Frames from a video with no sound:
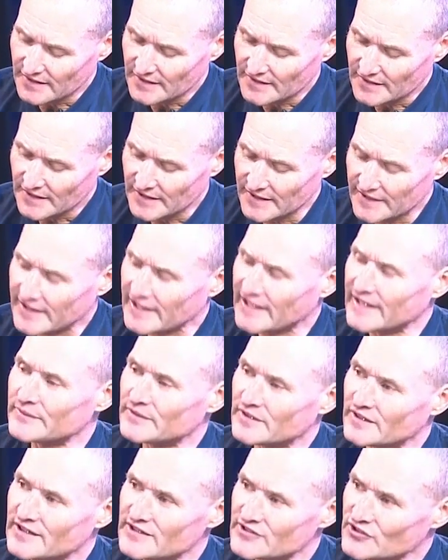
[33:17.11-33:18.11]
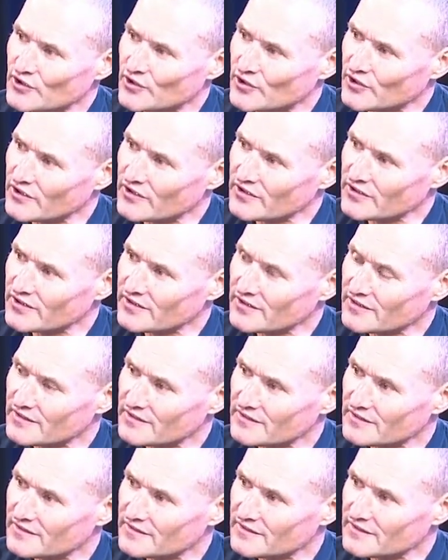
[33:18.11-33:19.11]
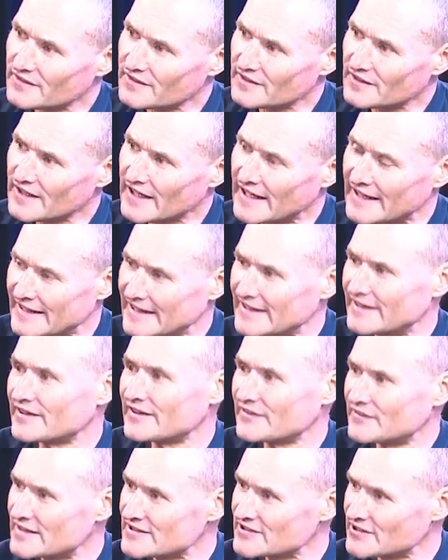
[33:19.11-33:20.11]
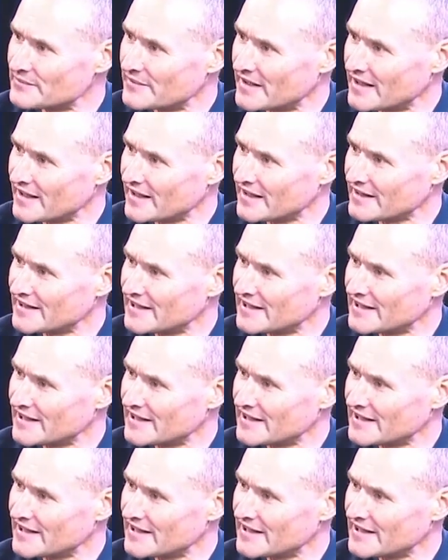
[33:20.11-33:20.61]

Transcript: He came to this earth and He lived as a man.